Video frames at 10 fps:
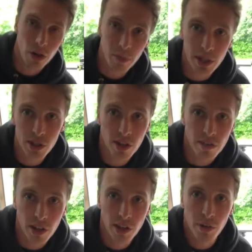to make sure I've
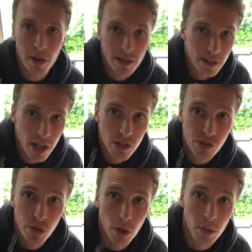got the right size
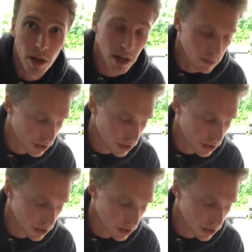drill bit, I'm just